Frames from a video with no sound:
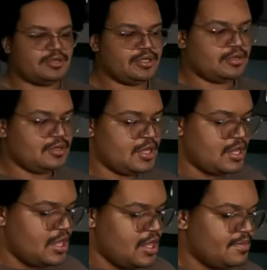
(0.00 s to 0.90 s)
on,
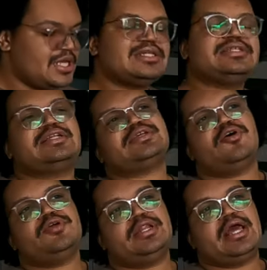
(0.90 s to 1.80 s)
because that's
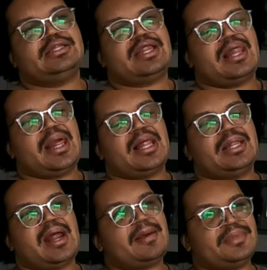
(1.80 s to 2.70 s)
already like not like a
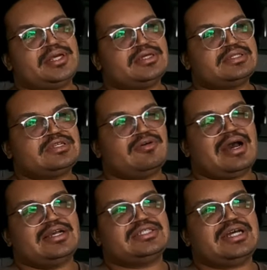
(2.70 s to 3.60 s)
lot of meat. So
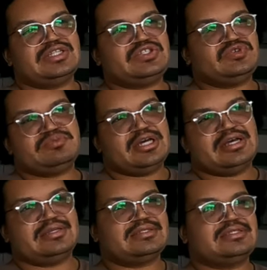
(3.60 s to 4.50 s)
I just got two
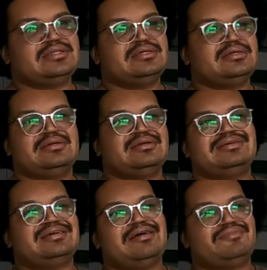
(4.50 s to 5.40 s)
because
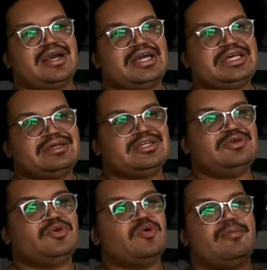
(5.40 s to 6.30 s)
I'm not going to
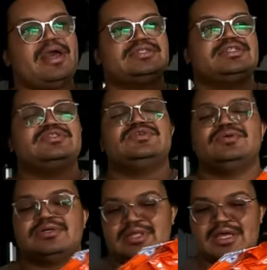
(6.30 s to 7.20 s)
keep going back to the
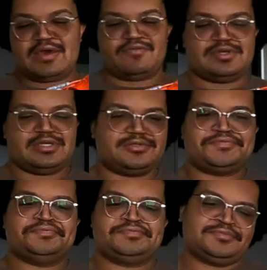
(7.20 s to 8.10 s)
store like every
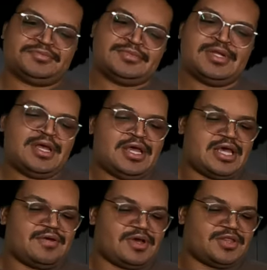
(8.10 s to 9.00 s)

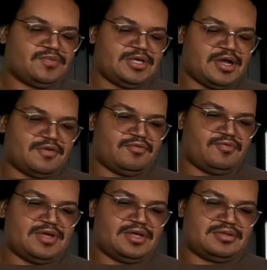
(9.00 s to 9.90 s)
other week or
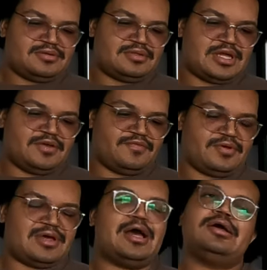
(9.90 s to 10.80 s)
every week, like
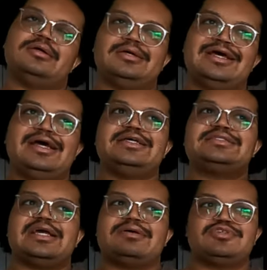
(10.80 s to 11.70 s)
for,
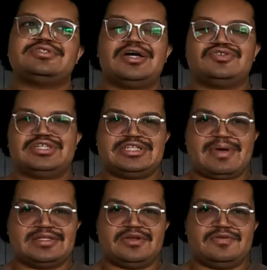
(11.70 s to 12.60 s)
see, I'm just contradicting
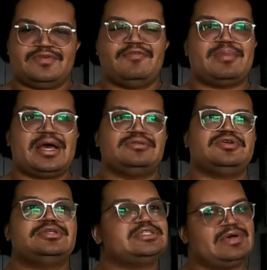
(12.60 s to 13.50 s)
myself. Never mind,
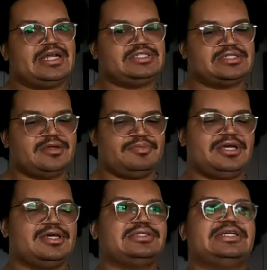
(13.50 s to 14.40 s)
don't listen to what I just said,
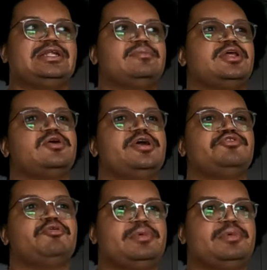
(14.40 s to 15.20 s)
because I said I'm gonna go